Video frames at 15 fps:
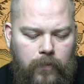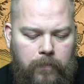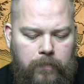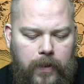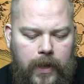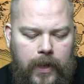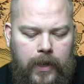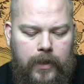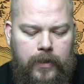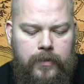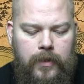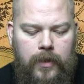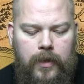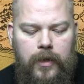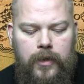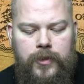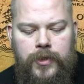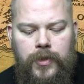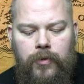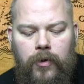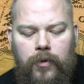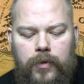we played
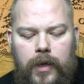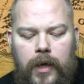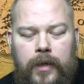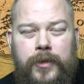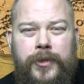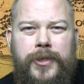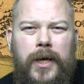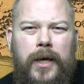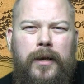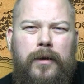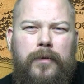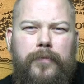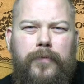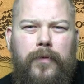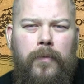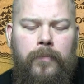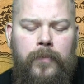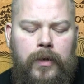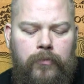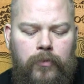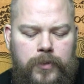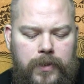Geron and Janna from
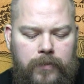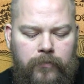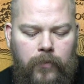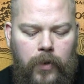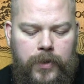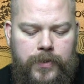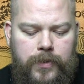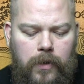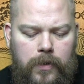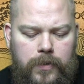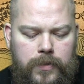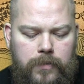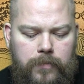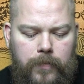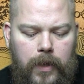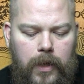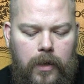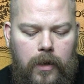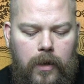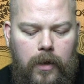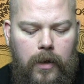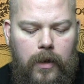the Rotterdam White Scars
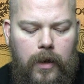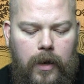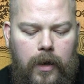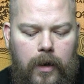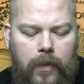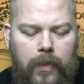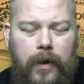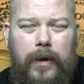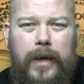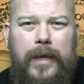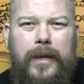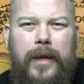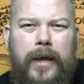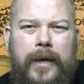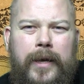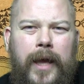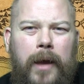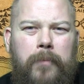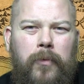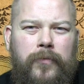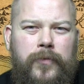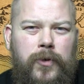in a
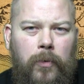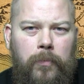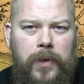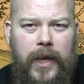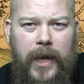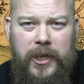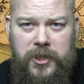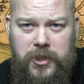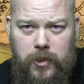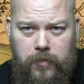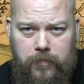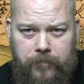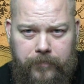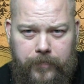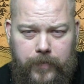game of domination.